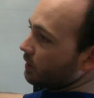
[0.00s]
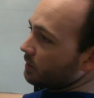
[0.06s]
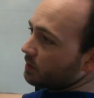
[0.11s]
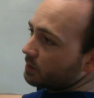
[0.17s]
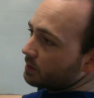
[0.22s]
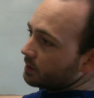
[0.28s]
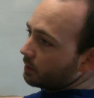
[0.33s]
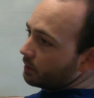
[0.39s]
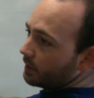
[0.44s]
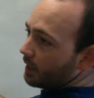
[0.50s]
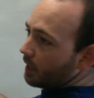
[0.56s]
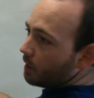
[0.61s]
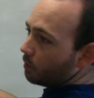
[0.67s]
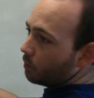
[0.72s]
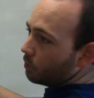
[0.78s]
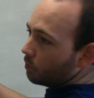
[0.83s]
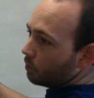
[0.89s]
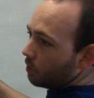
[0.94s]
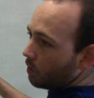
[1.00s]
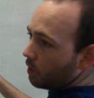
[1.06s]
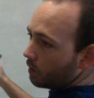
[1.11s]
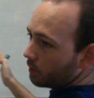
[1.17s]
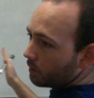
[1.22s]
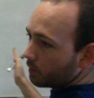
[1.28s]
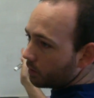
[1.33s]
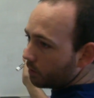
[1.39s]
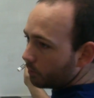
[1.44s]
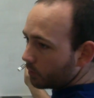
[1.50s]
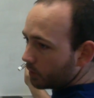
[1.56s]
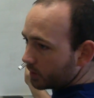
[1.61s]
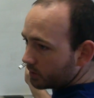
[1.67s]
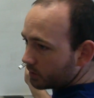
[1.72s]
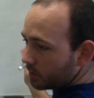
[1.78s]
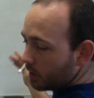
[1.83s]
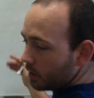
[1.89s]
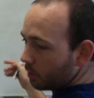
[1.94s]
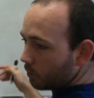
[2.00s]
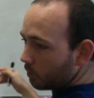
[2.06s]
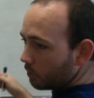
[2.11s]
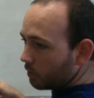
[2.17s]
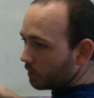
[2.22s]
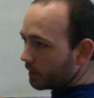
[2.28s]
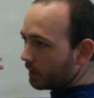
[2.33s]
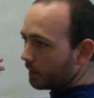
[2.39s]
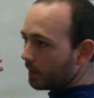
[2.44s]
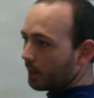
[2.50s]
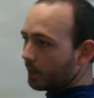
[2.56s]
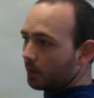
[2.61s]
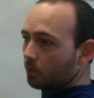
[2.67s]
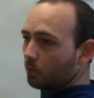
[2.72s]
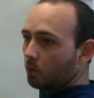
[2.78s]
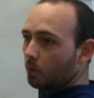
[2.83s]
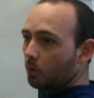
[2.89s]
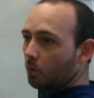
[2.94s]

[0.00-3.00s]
necessarily how long the number is. We're looking at